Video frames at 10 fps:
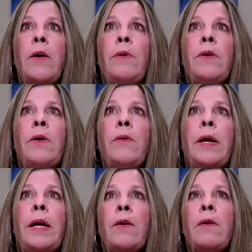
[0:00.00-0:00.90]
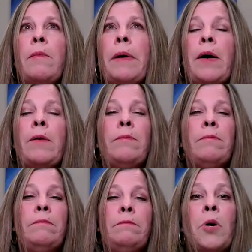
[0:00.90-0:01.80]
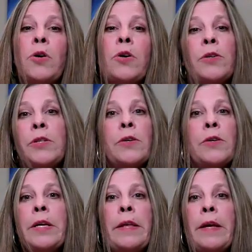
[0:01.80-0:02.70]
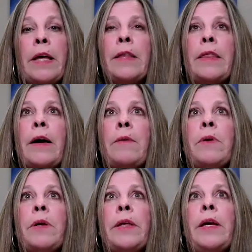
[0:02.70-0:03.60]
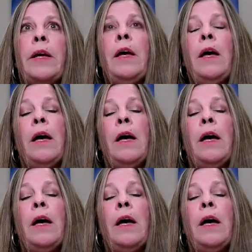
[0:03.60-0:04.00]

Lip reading: low. You don't hear about murders or anything like that, really.